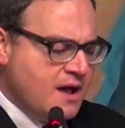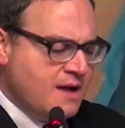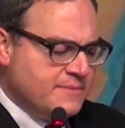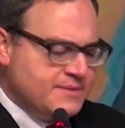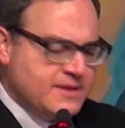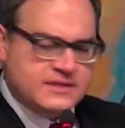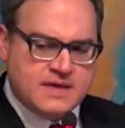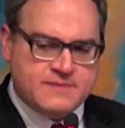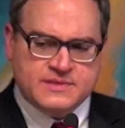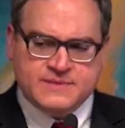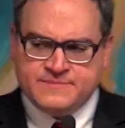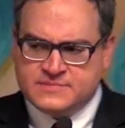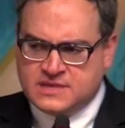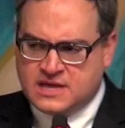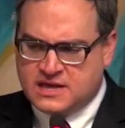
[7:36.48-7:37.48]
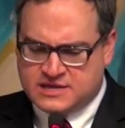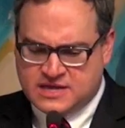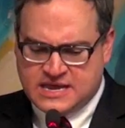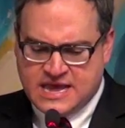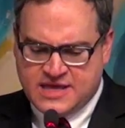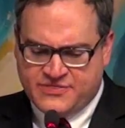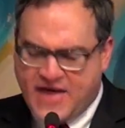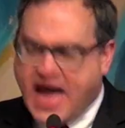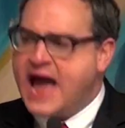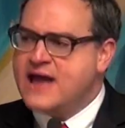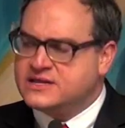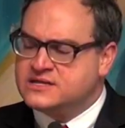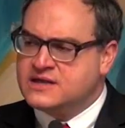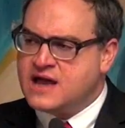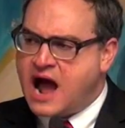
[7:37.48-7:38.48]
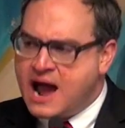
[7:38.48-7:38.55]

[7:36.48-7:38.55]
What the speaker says: That,